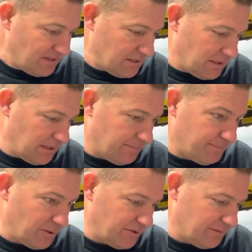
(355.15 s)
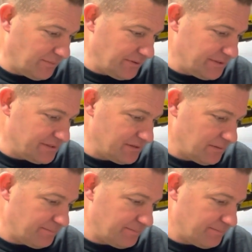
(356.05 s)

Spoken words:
Part number is